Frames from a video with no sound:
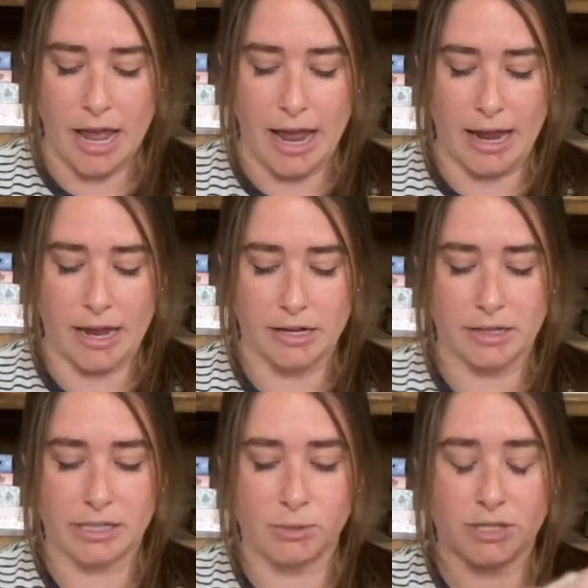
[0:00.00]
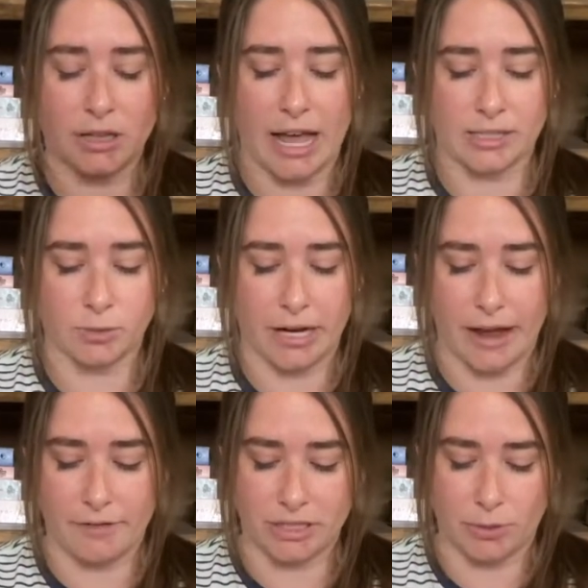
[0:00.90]
And this was the last one I
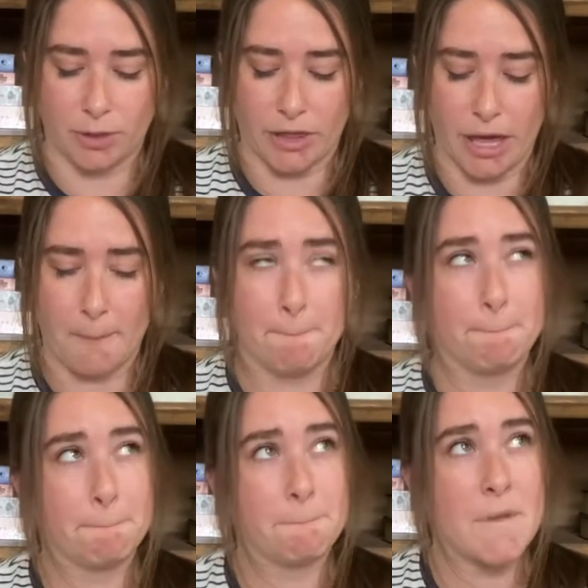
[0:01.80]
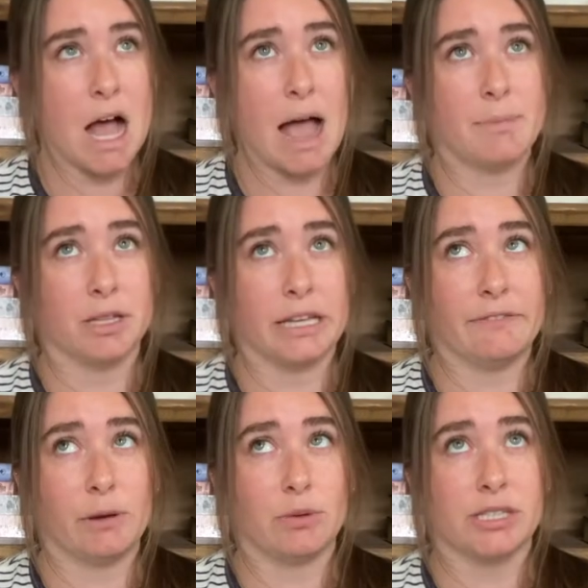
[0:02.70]
ever did with them. I believe
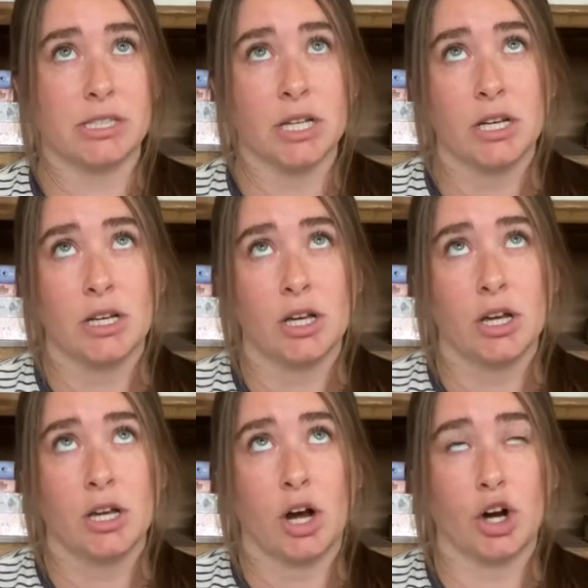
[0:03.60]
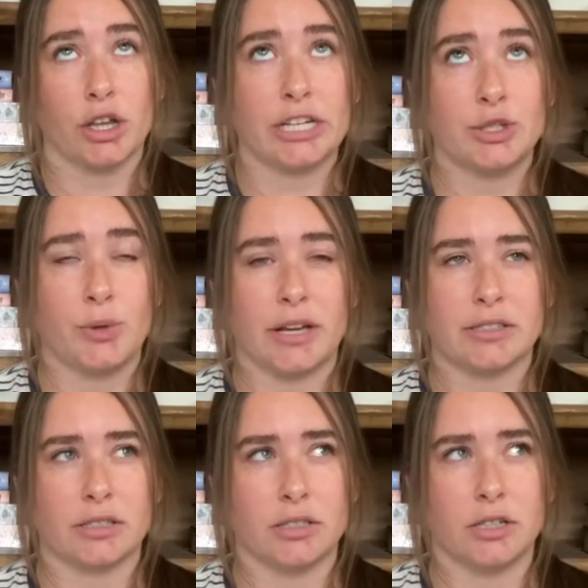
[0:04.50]
it was early
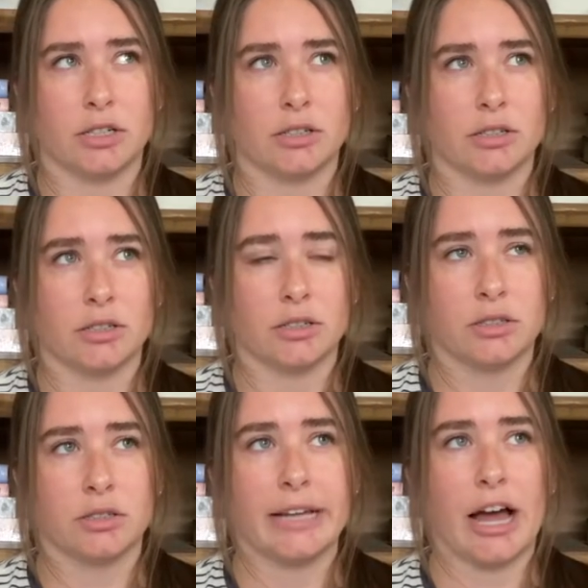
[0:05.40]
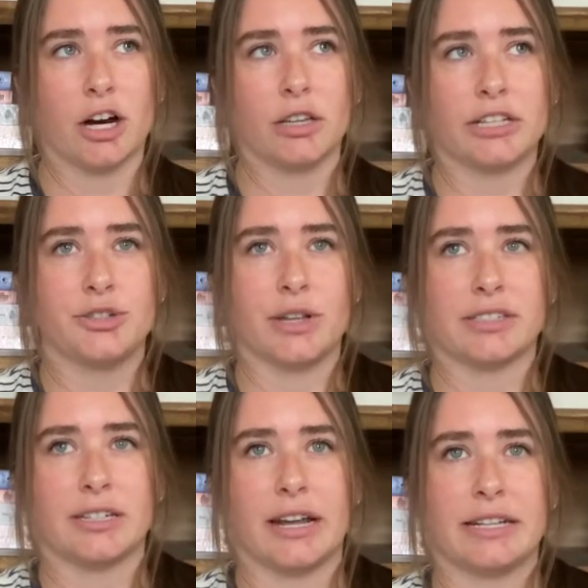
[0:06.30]

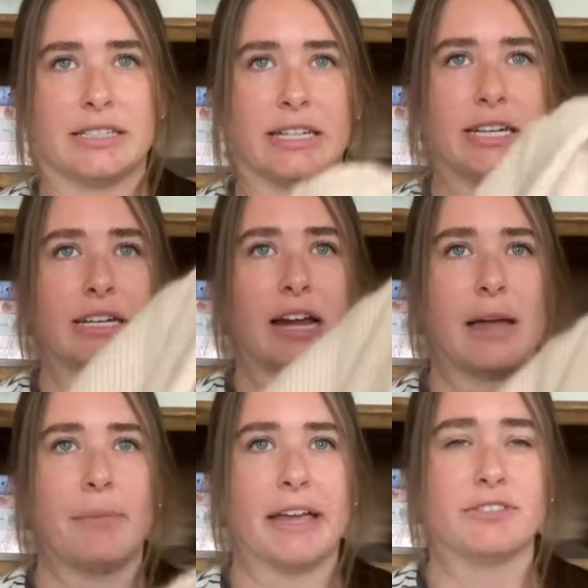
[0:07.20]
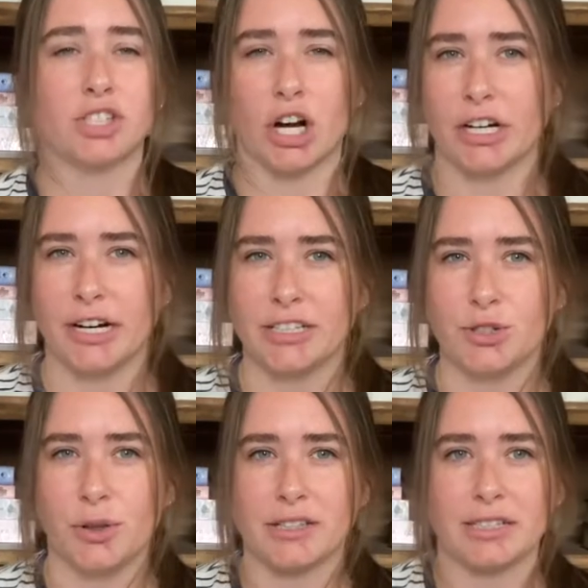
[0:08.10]
2019. I may have started it in
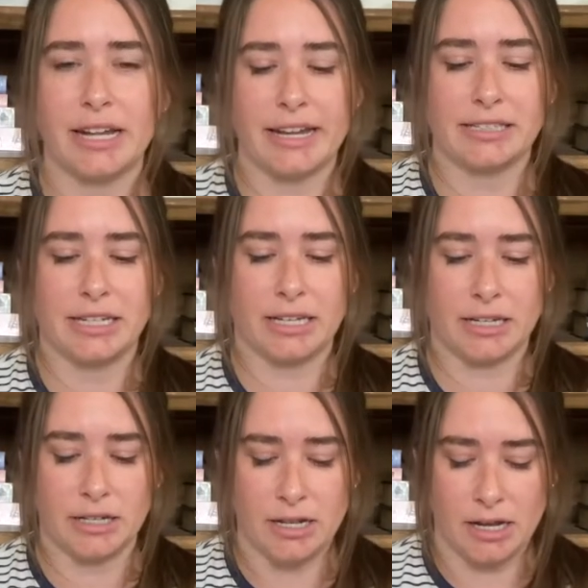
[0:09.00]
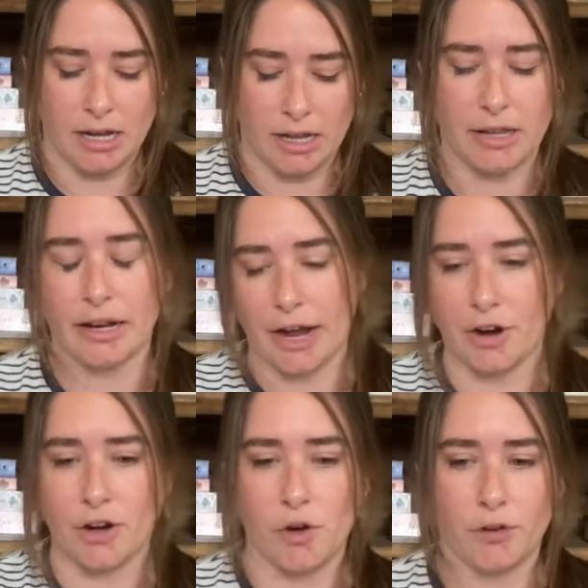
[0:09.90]
2018 and then it
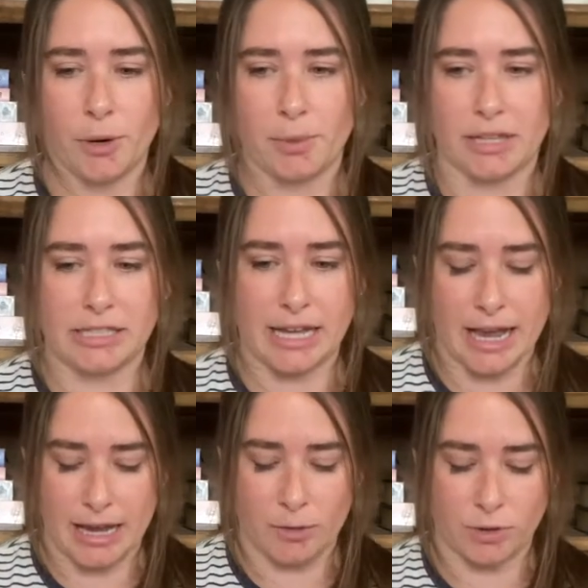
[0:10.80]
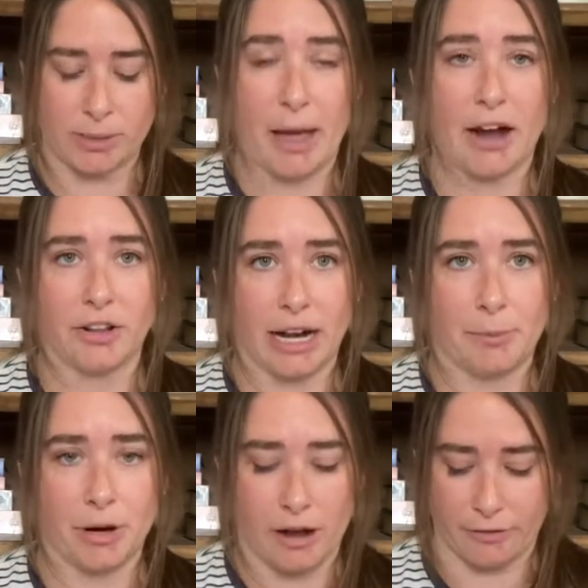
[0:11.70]
carried over, but this was a pattern that I
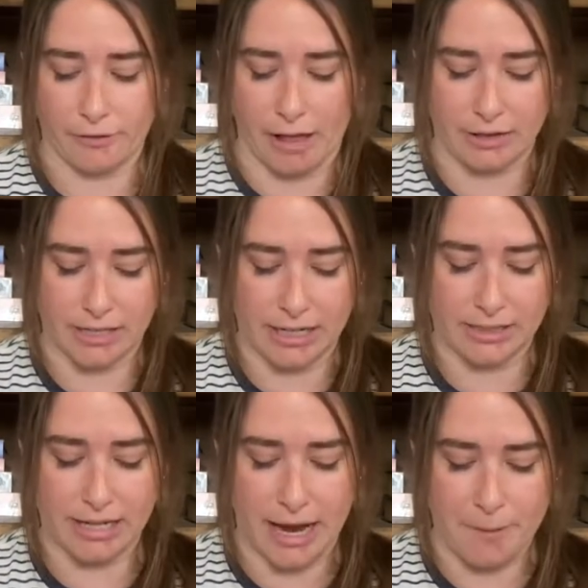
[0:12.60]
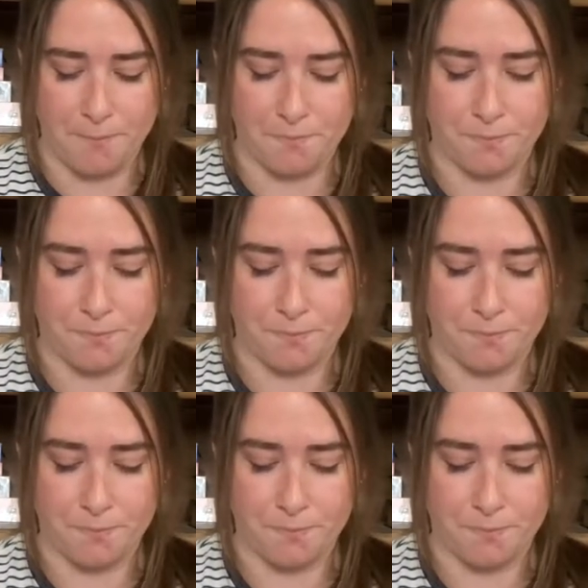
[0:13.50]
put out for Valentine's Day.